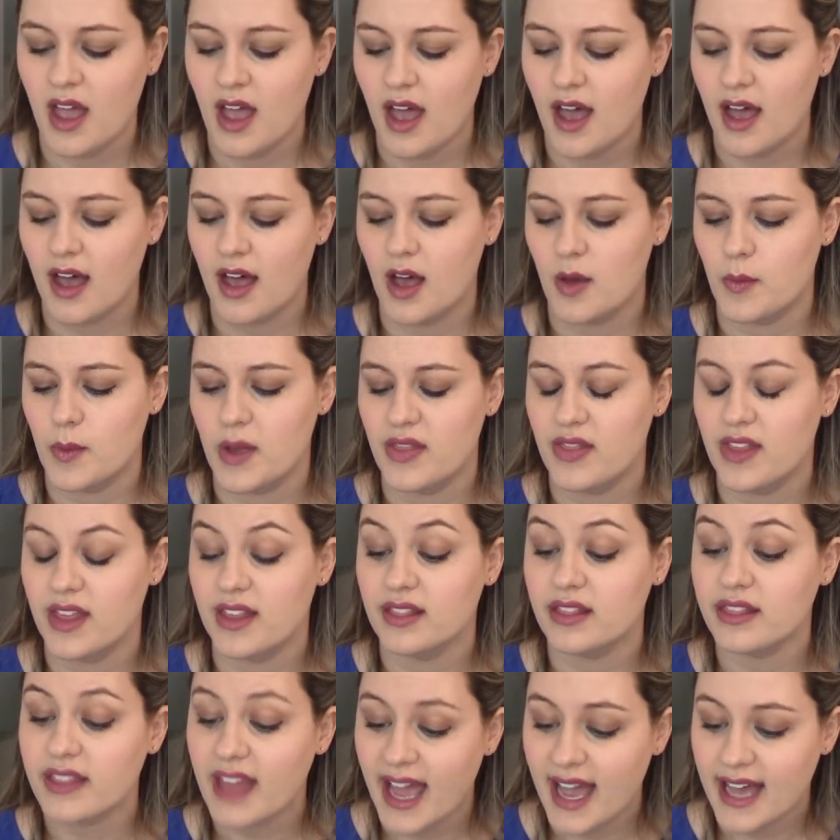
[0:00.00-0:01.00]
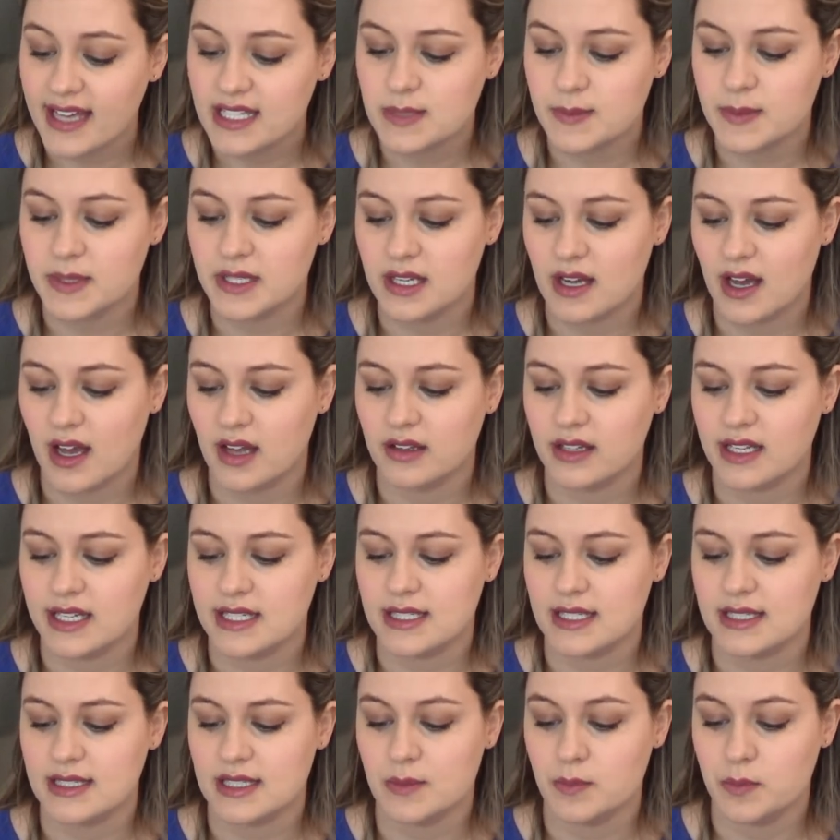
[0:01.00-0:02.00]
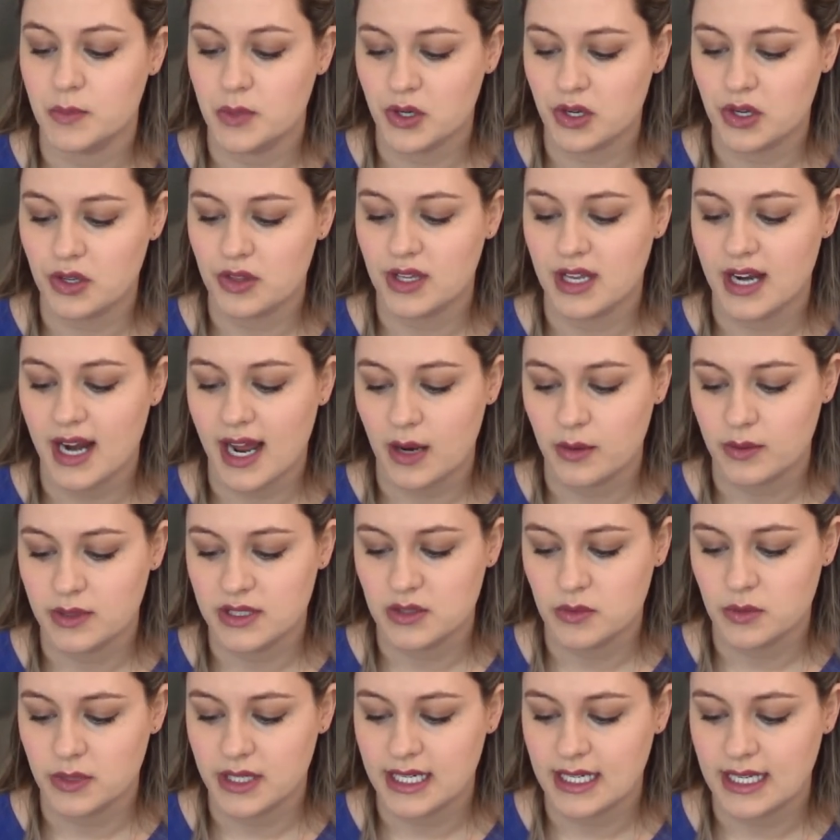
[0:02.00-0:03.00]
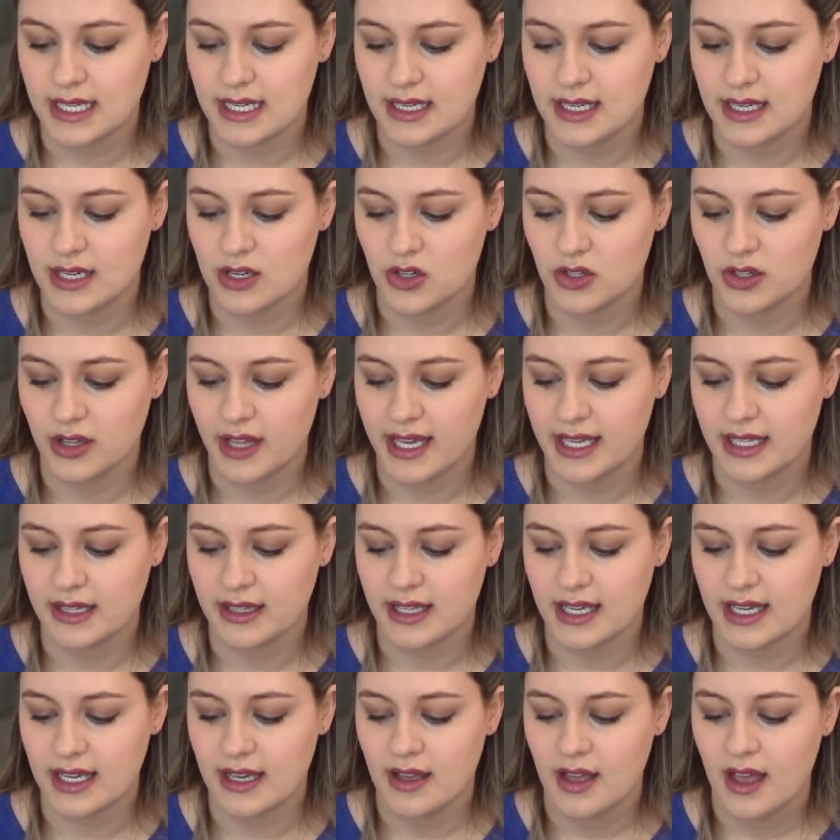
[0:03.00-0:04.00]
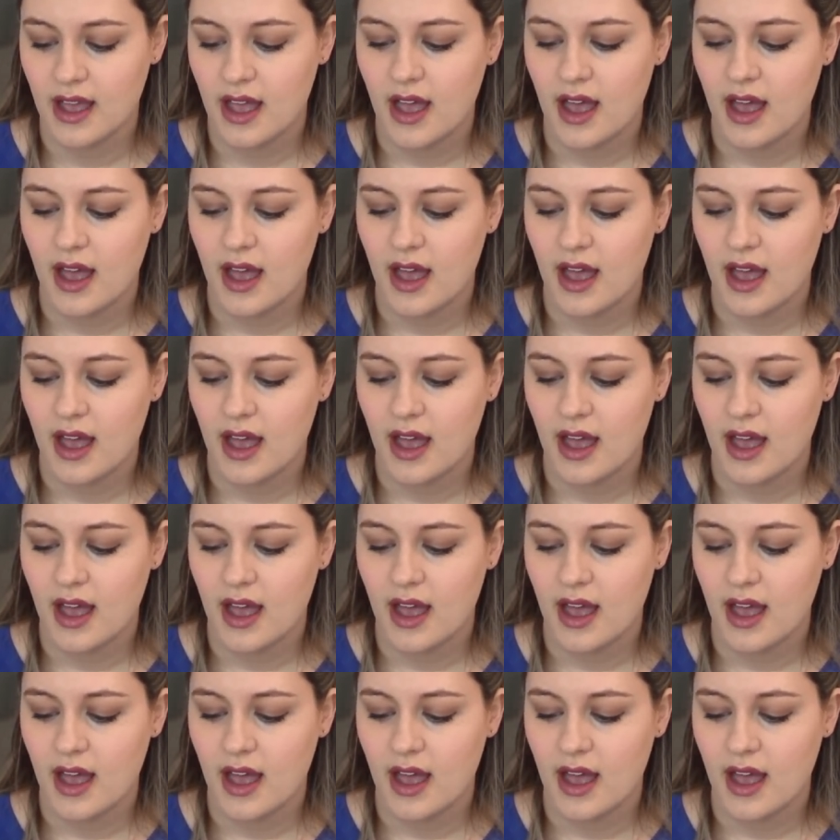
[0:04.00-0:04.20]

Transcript: And then last but not least is a book that I was reading here lately.